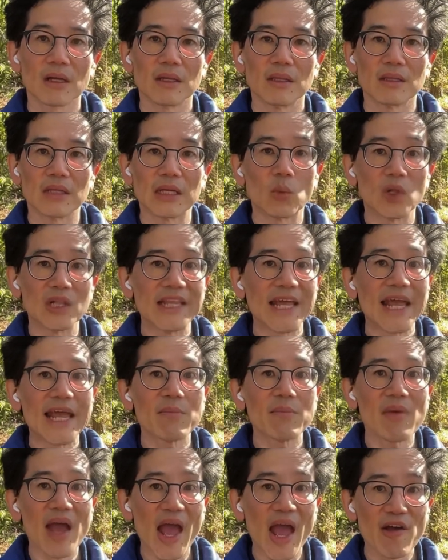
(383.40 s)
They will name
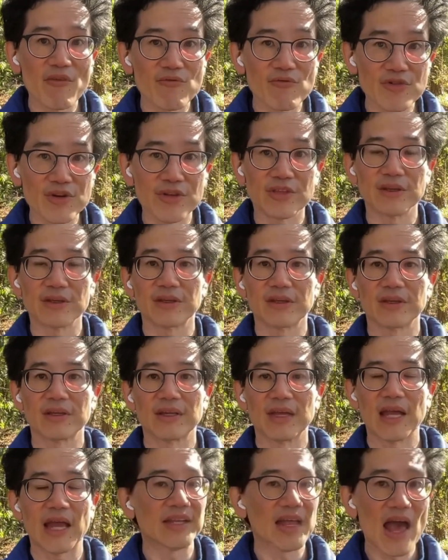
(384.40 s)
everything
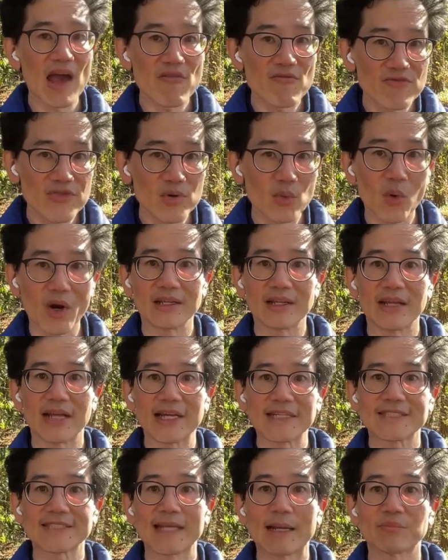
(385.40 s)
and everyone
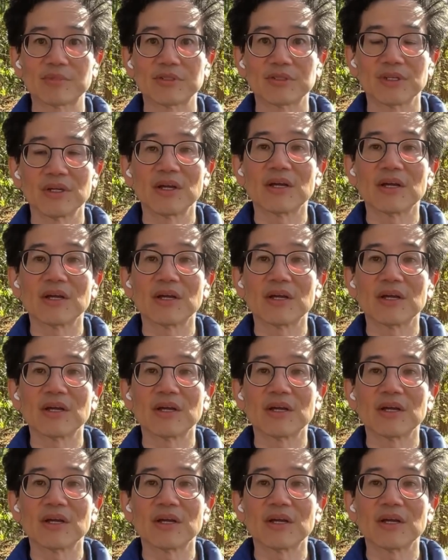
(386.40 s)
except